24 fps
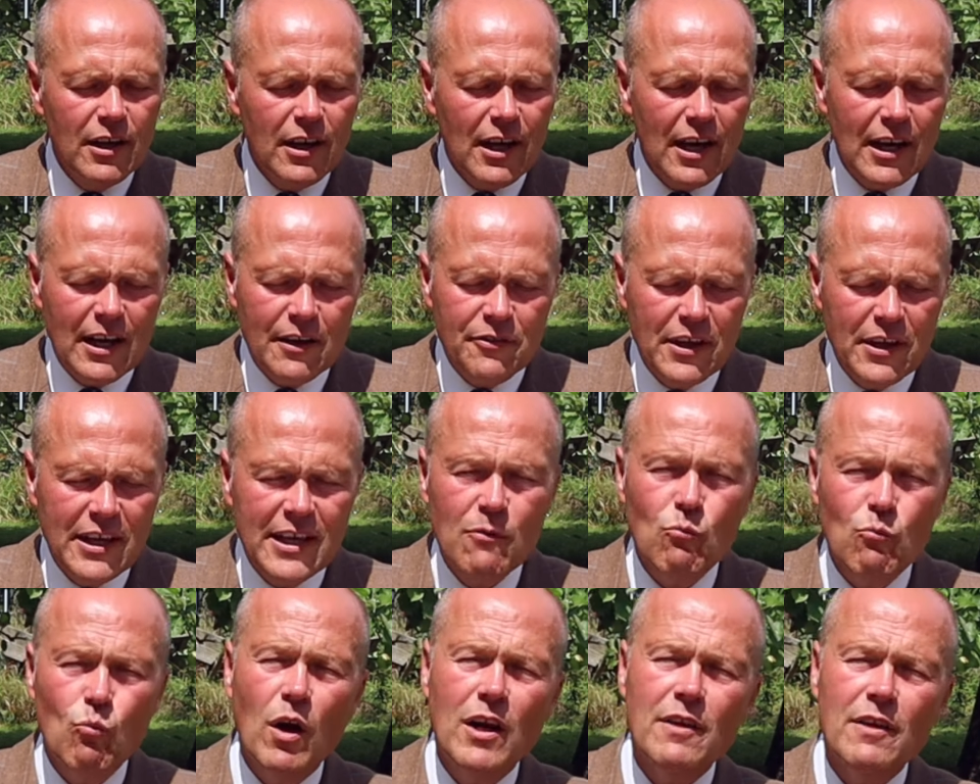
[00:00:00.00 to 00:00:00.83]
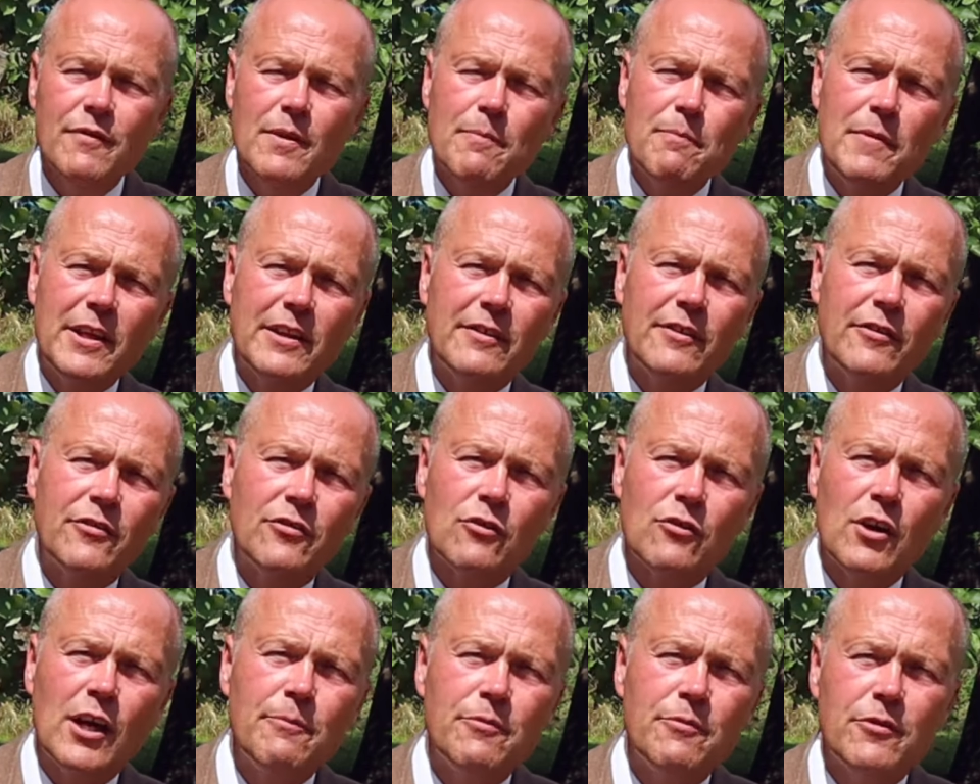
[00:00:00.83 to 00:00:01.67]
and I think in one of them it
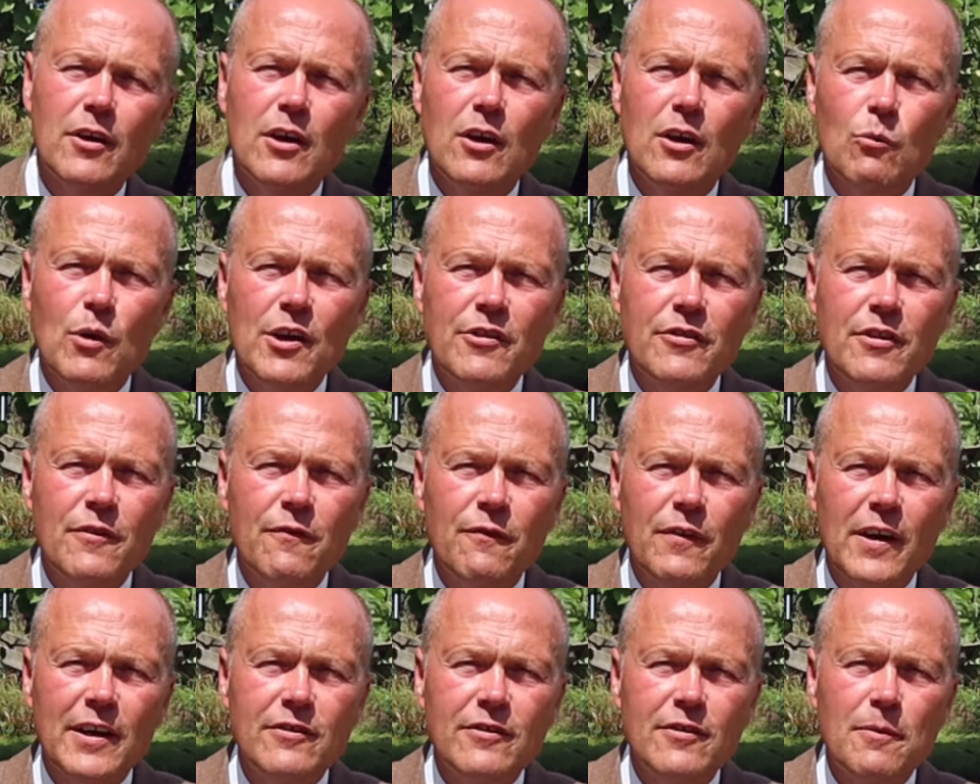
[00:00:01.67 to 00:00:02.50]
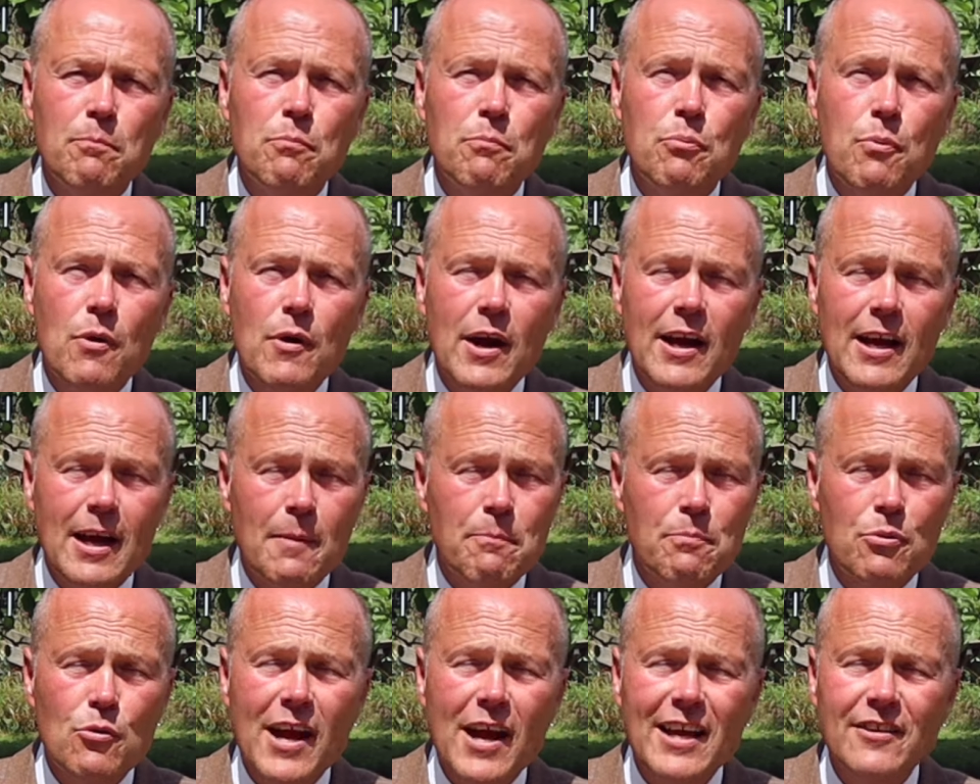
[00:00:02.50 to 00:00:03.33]
describes where she finds a, pre a
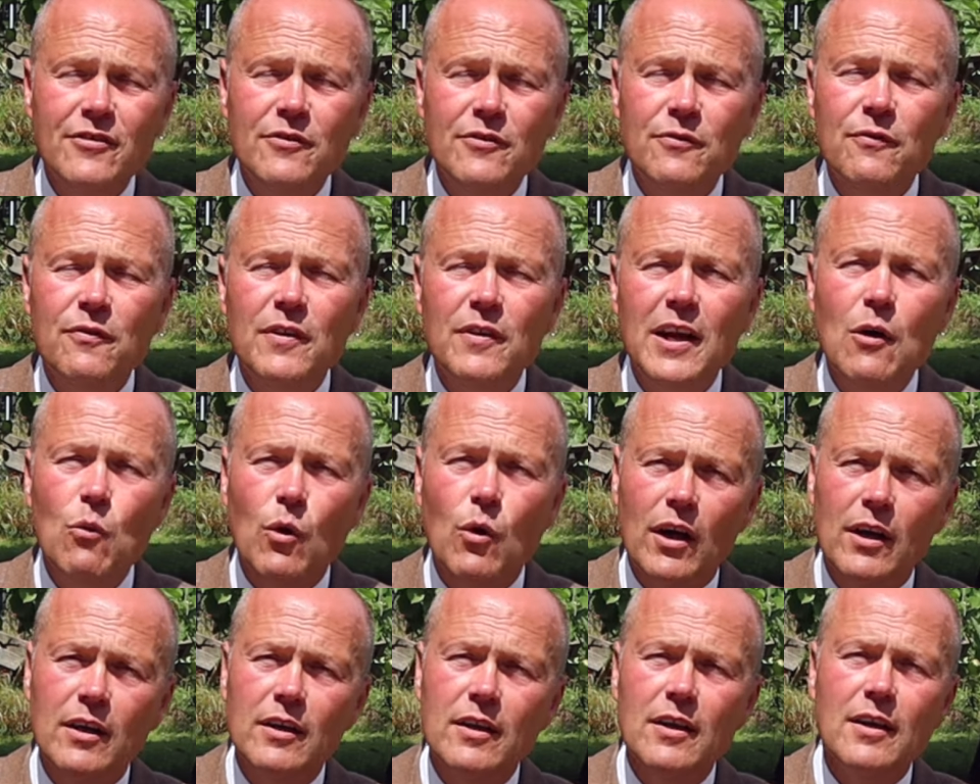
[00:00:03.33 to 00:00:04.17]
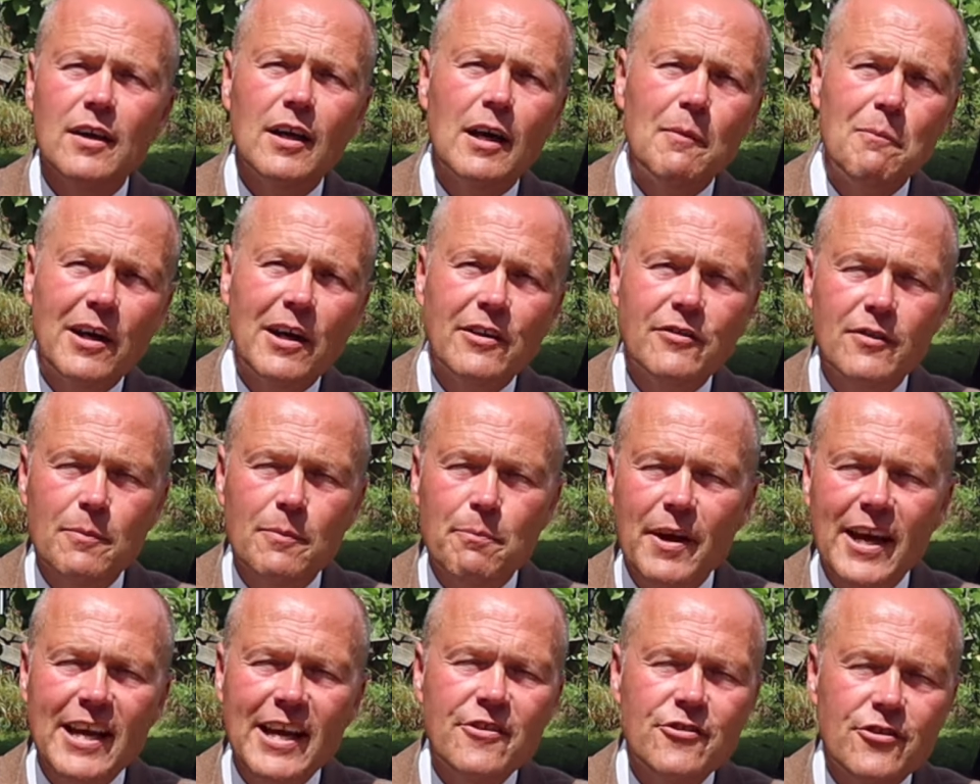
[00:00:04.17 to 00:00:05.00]
pressed flower amongst the
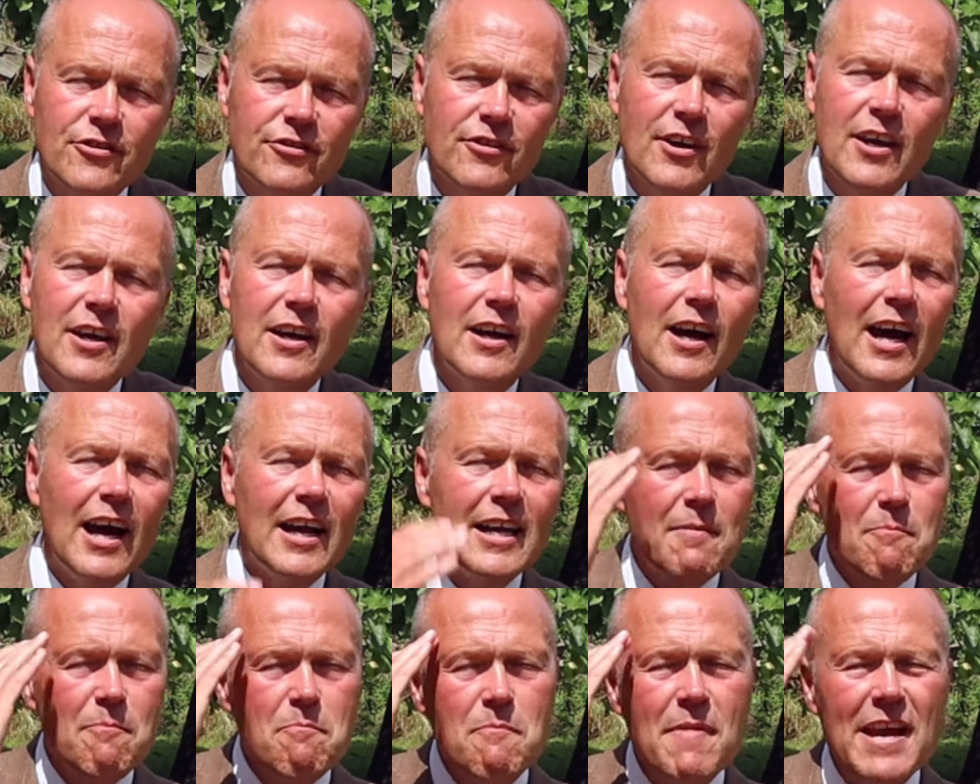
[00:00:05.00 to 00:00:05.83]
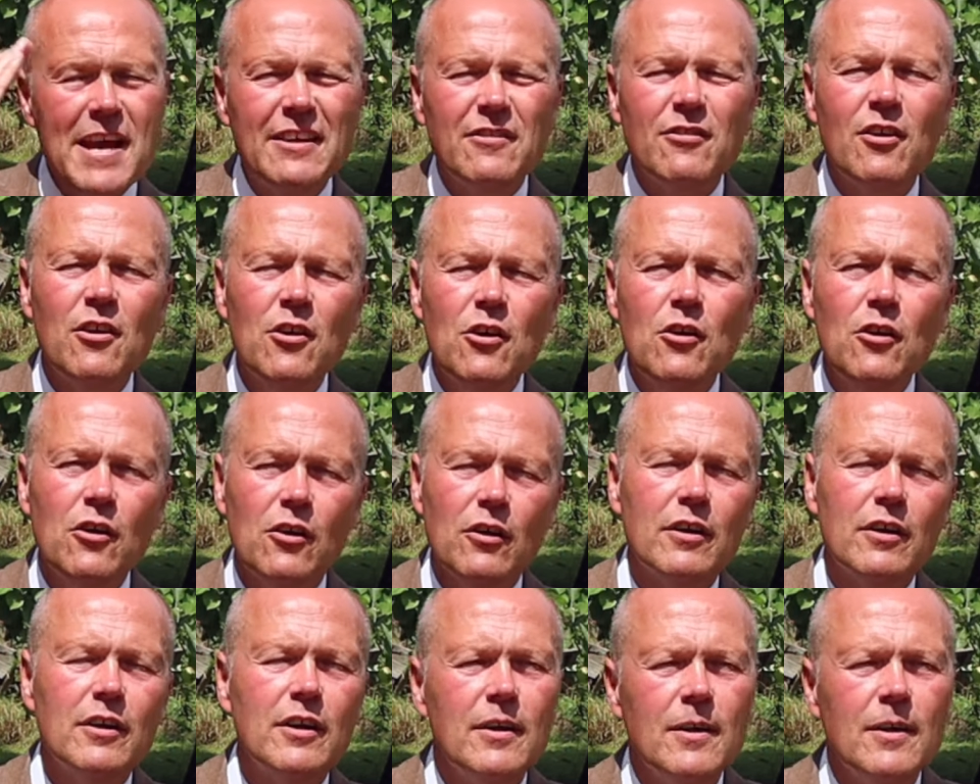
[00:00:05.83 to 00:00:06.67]
pages, and it makes
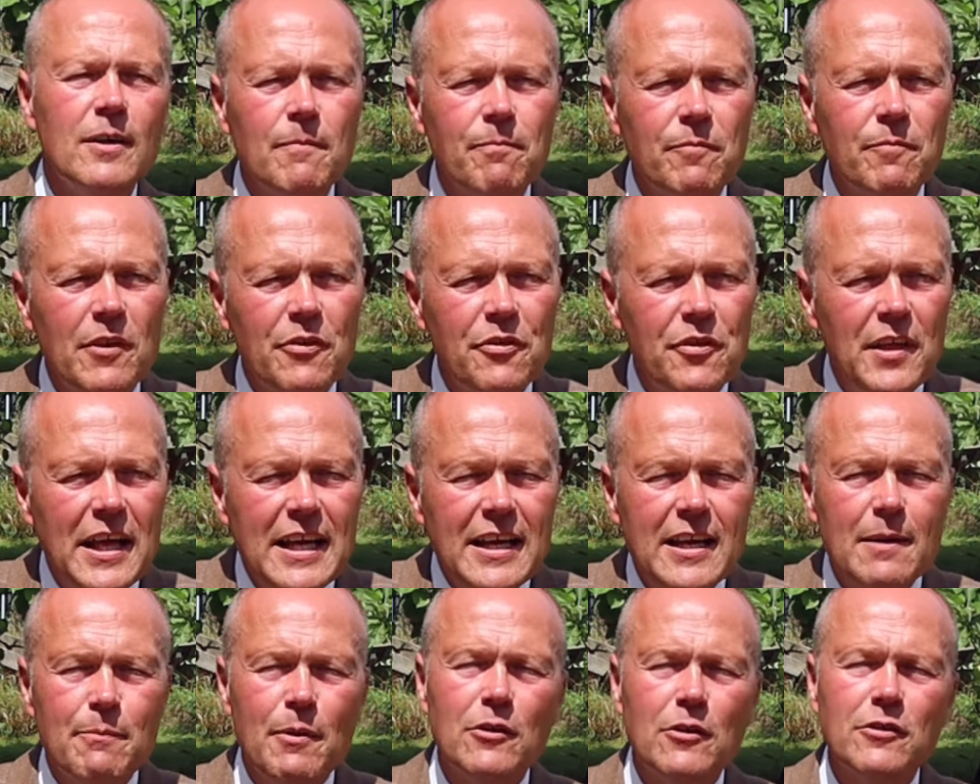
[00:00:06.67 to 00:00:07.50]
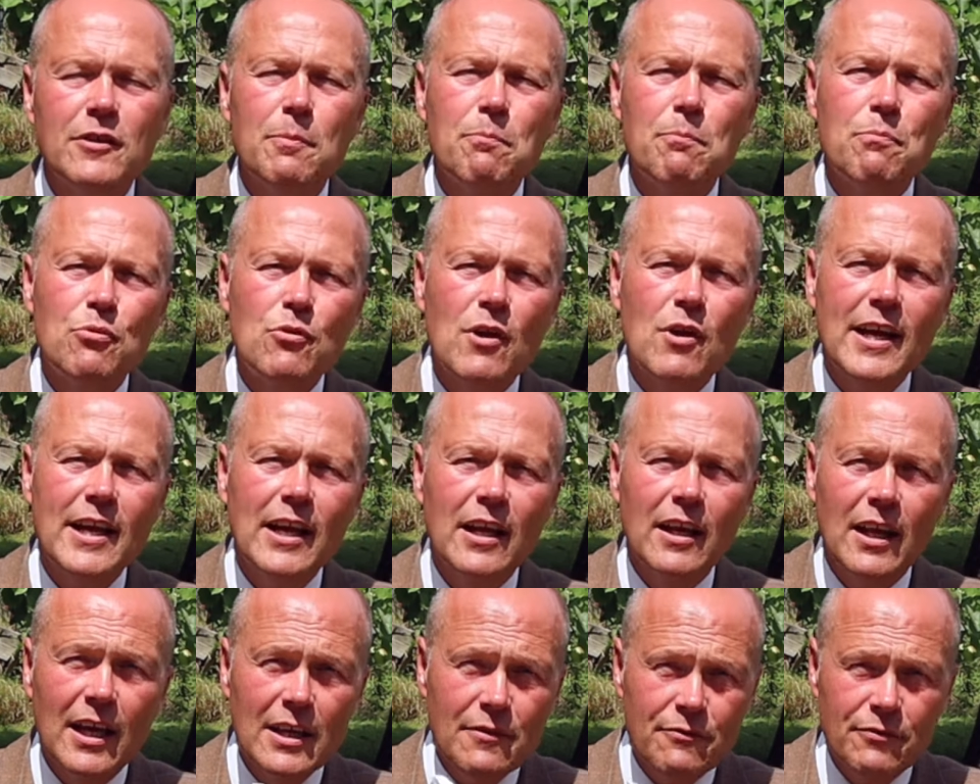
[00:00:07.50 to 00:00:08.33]
her think about the prior
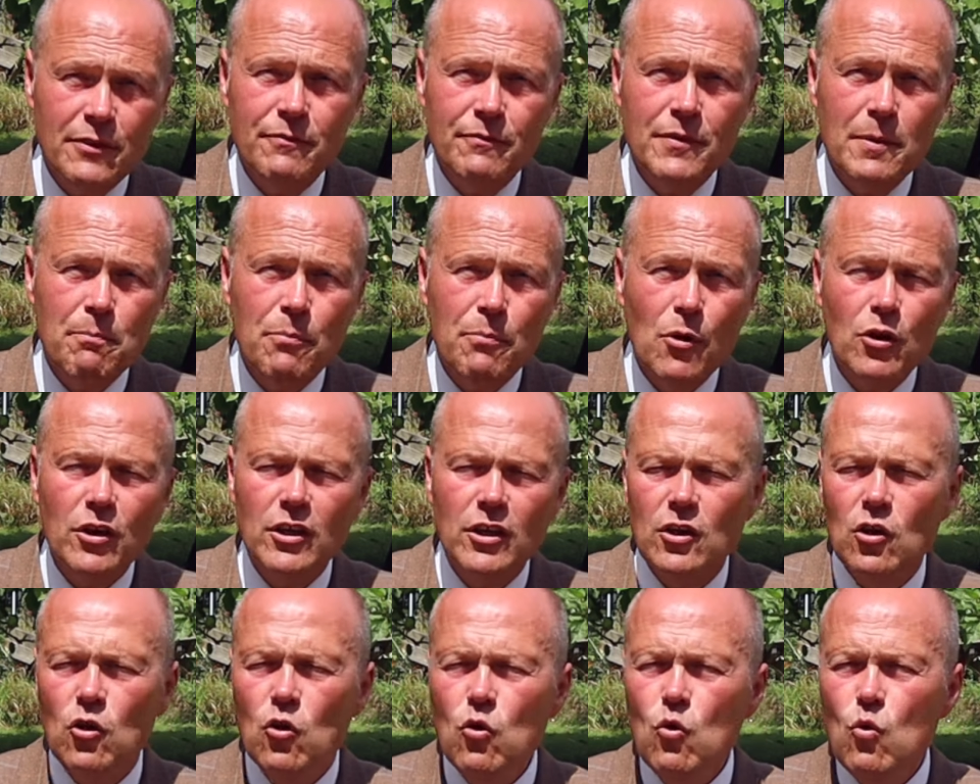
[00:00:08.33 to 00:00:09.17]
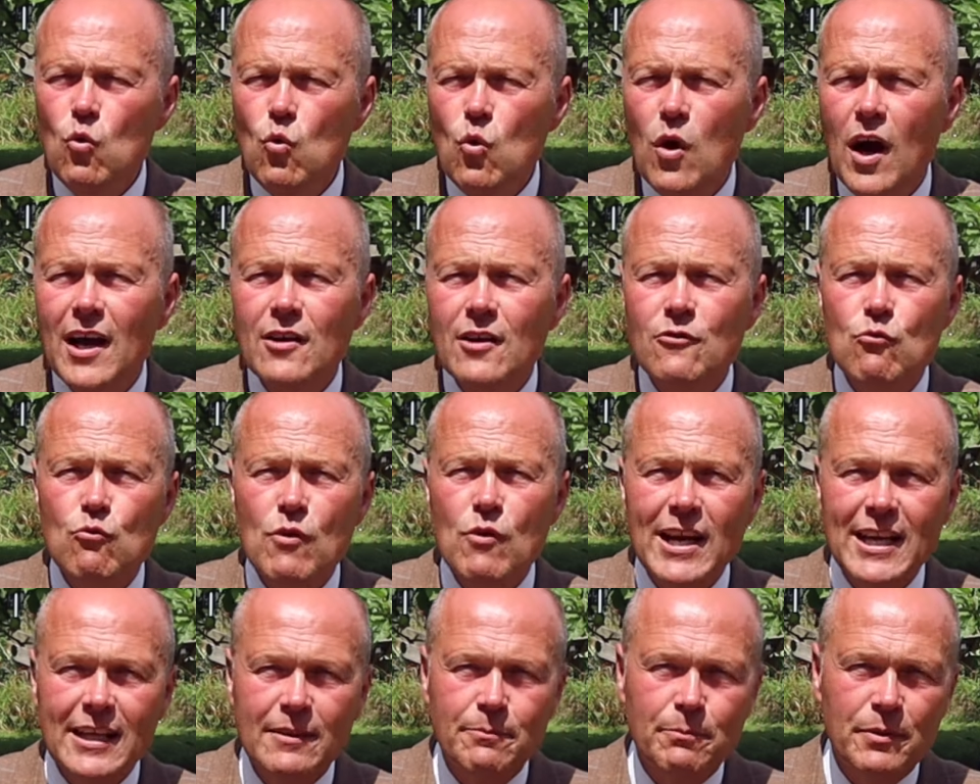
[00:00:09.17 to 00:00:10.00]
life of the book and who had
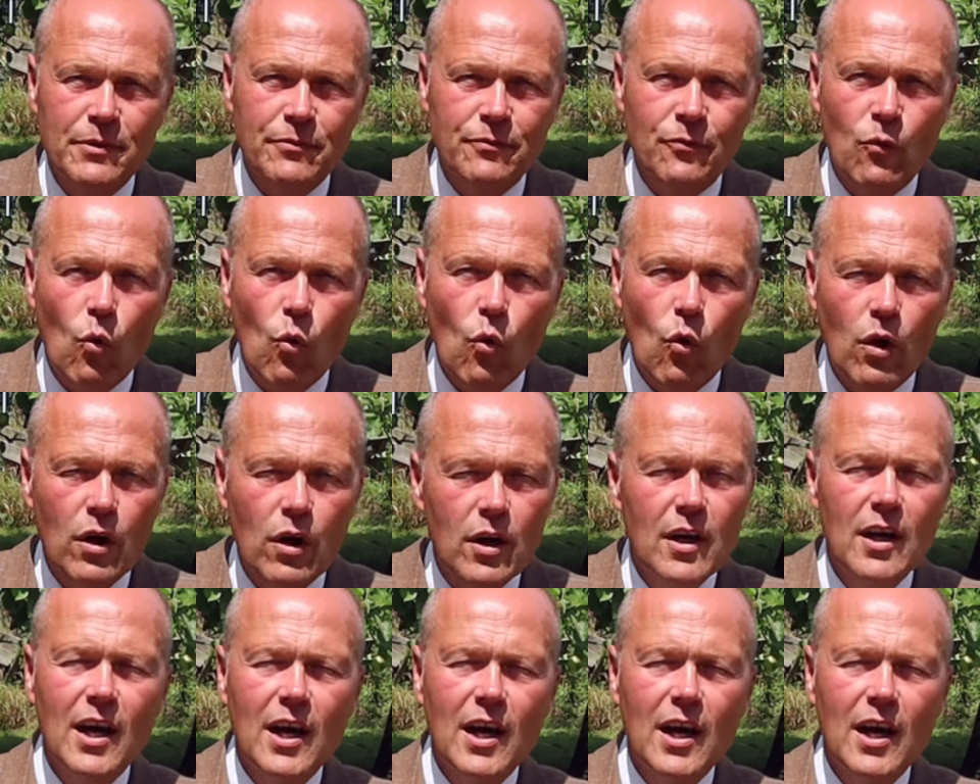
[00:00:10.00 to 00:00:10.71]
read it before.